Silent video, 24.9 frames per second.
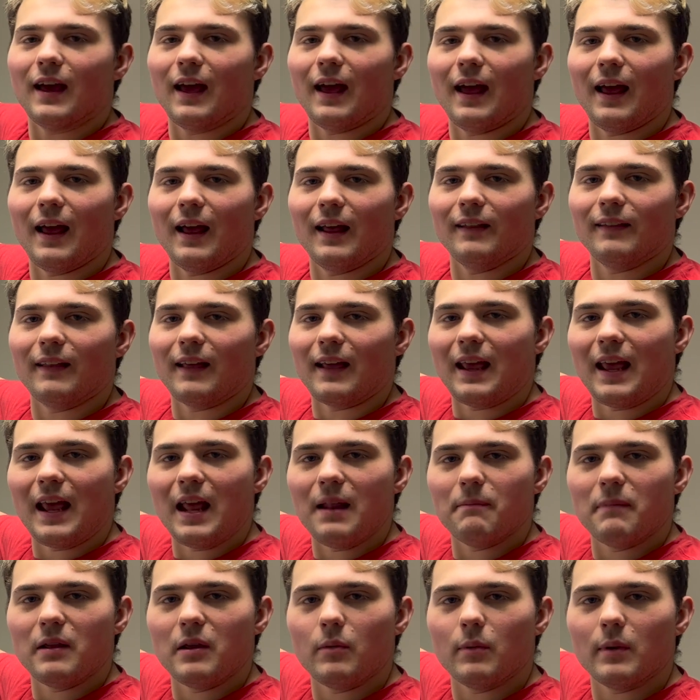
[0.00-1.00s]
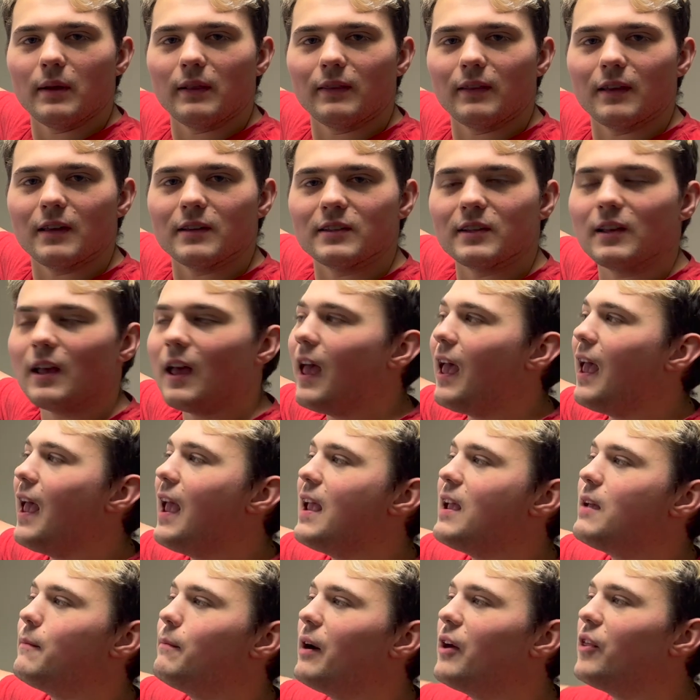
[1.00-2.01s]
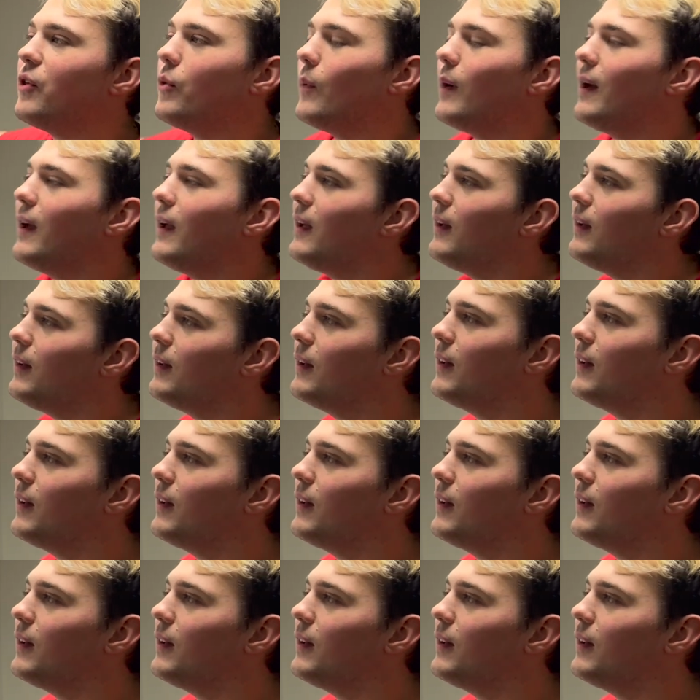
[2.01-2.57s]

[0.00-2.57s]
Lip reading: And they hit me with this, hey, by the way,